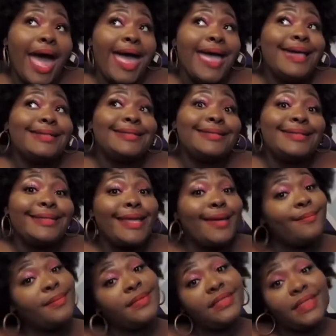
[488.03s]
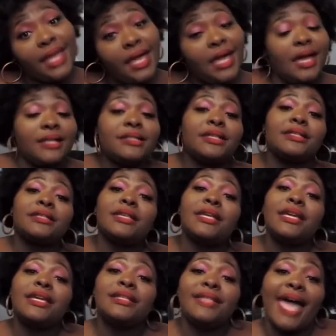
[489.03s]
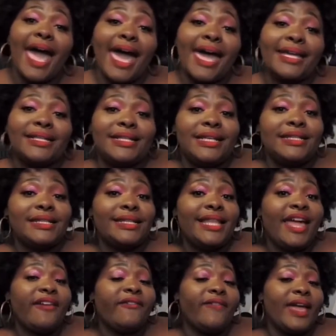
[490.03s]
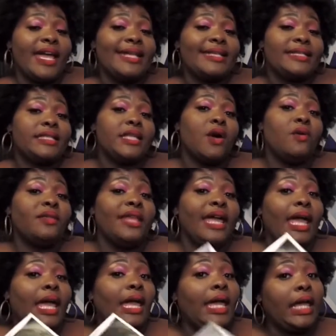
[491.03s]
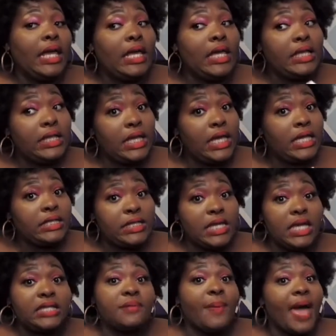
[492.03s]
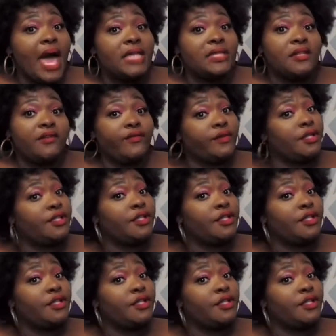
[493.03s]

Slim Thug took to his IG to let fans know that he did test positive for the